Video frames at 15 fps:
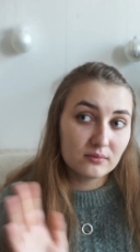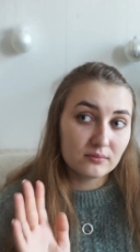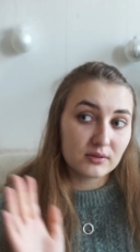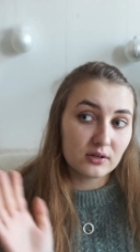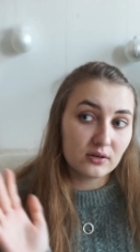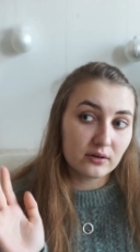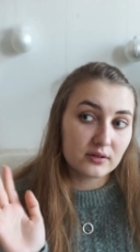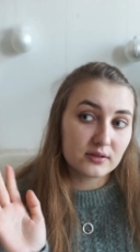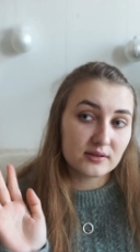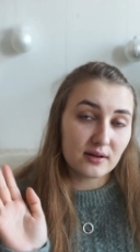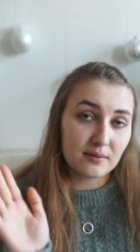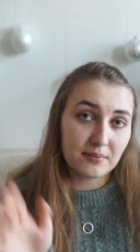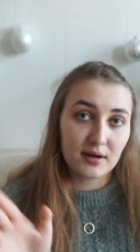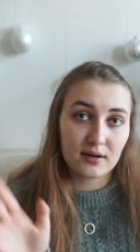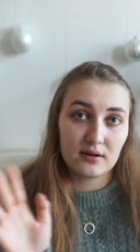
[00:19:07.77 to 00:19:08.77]
because
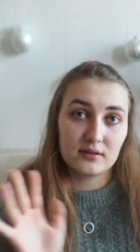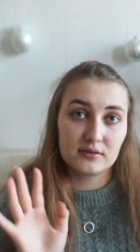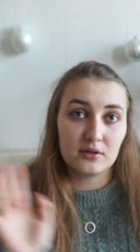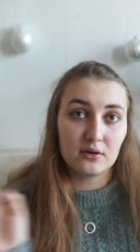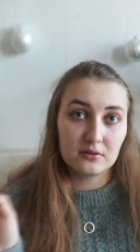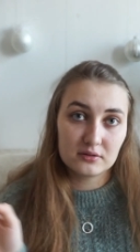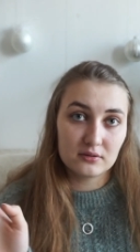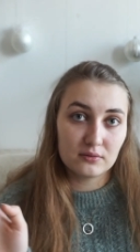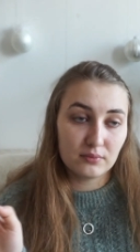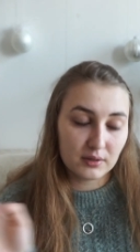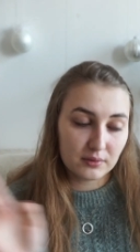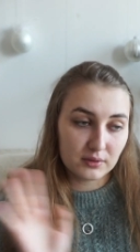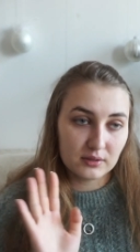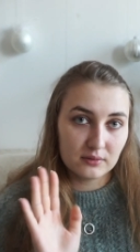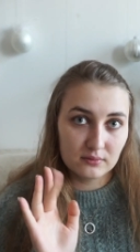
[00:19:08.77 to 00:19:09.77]
alpaca is also
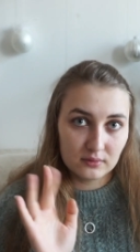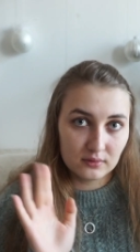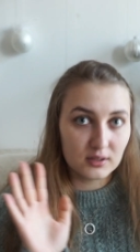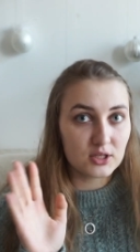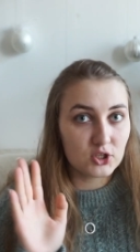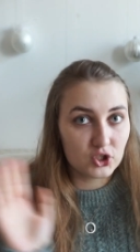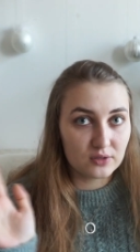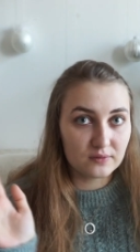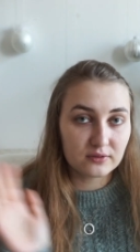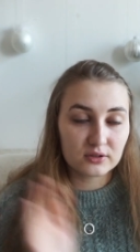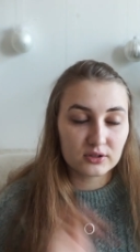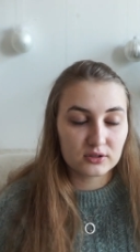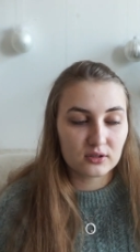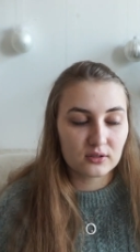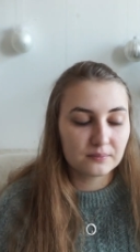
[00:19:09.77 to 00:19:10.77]
very itchy for
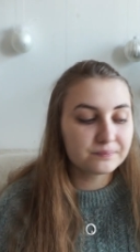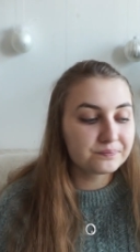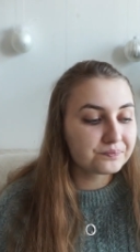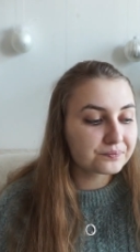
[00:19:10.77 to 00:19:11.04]
some.